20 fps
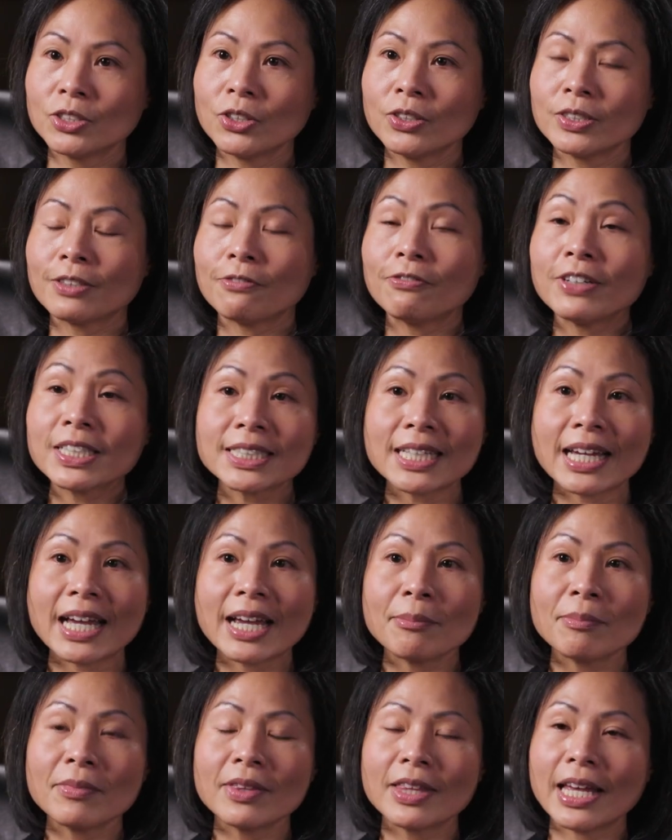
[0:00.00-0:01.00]
So it's the first
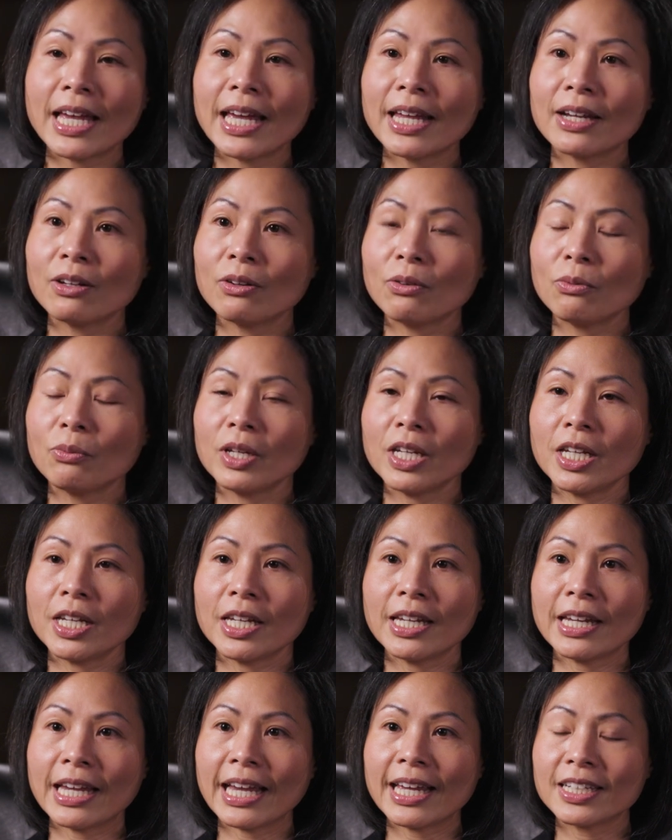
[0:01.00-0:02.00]
time that
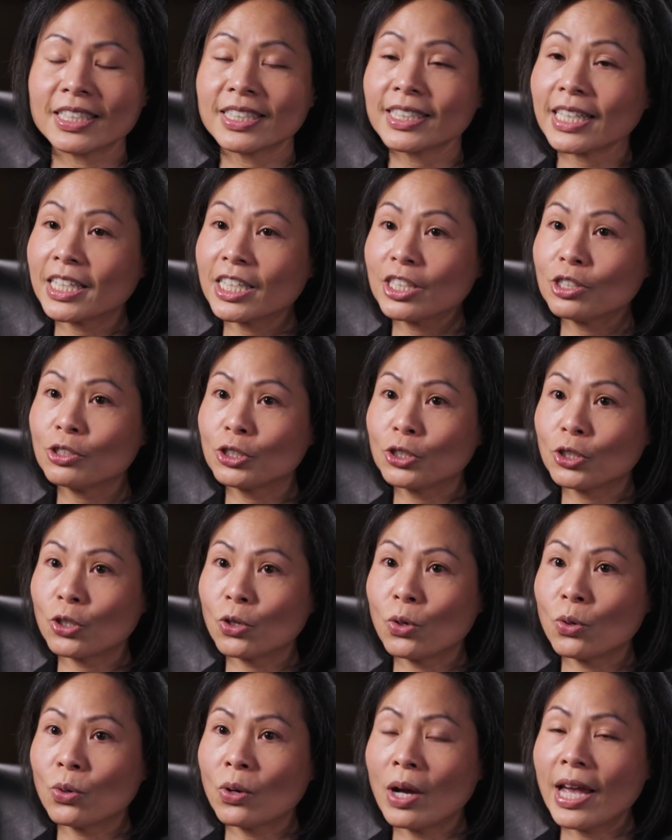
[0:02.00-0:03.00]
we had a study to
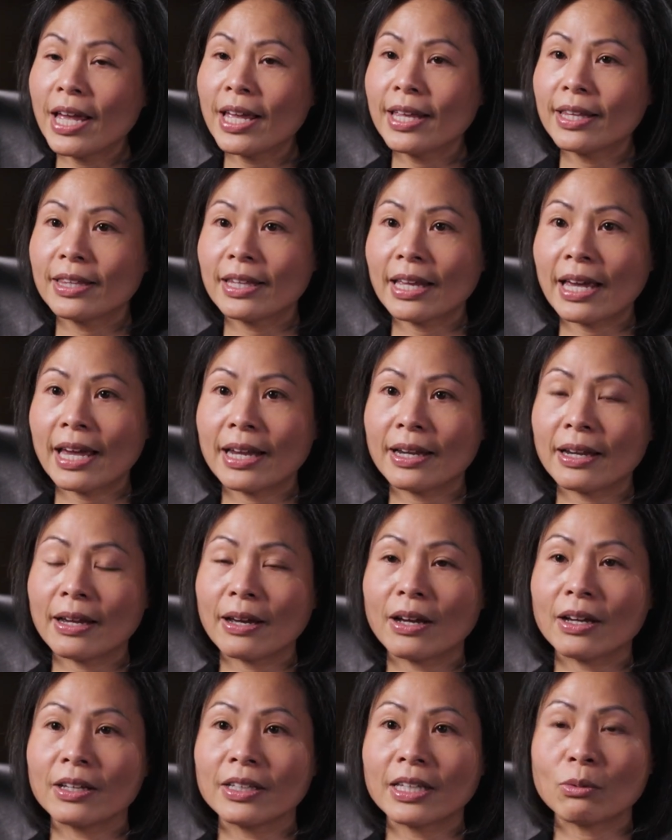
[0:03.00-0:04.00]
show that
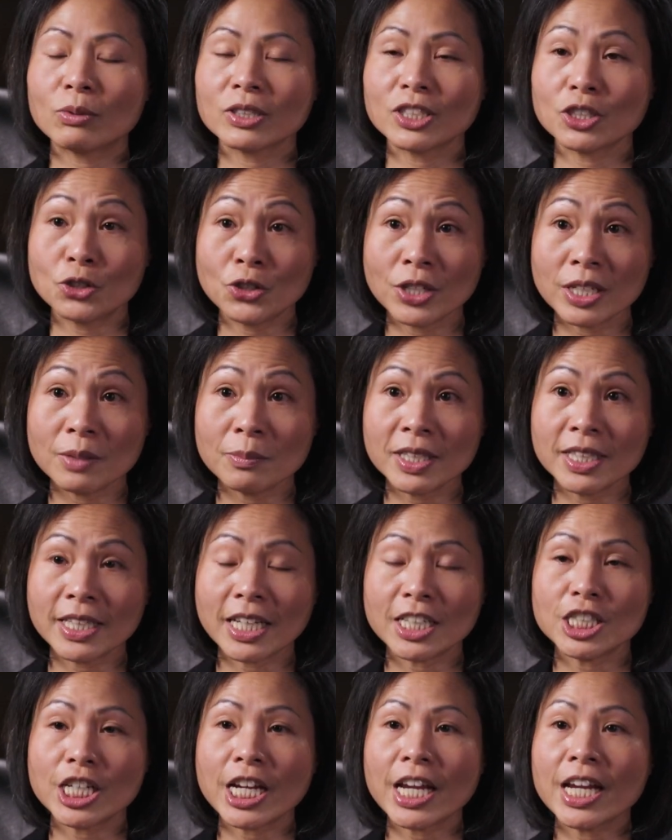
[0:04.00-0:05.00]
there was a treatment
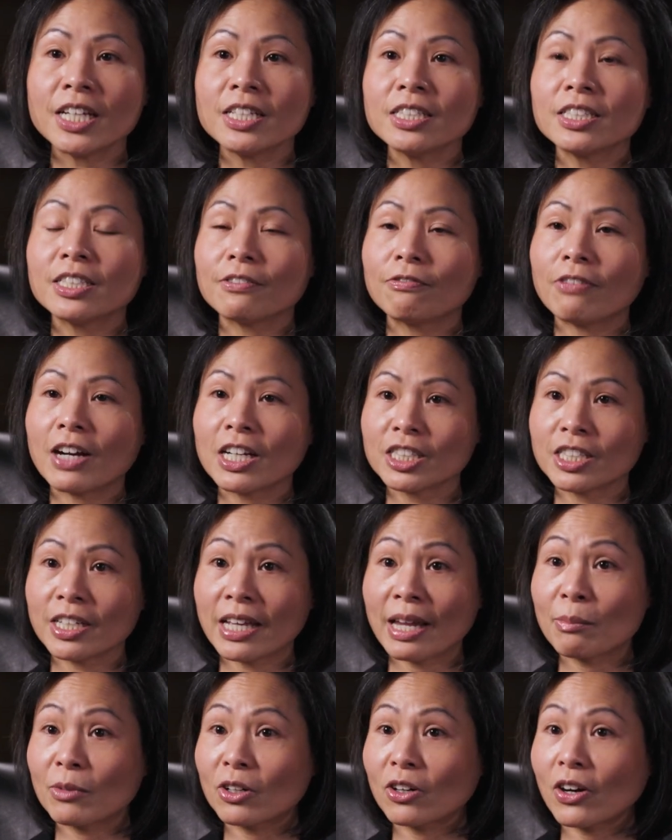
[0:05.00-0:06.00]
that changed the functional
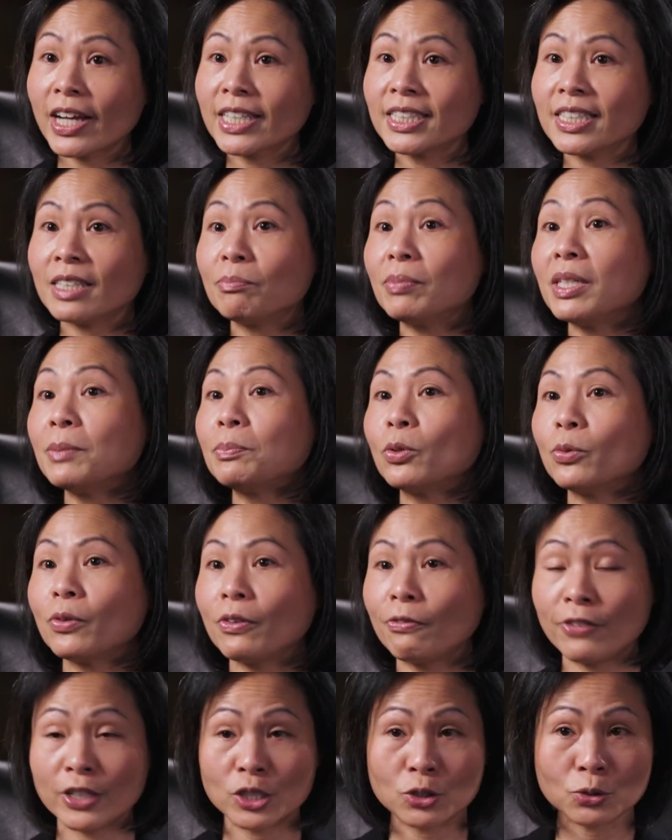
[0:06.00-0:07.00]
MRIs in people
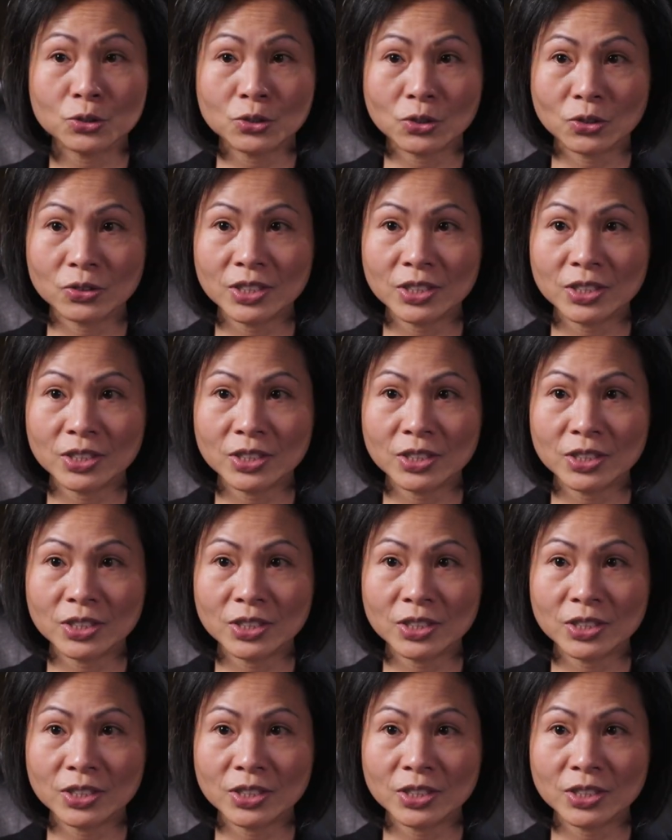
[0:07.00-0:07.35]
with visual snow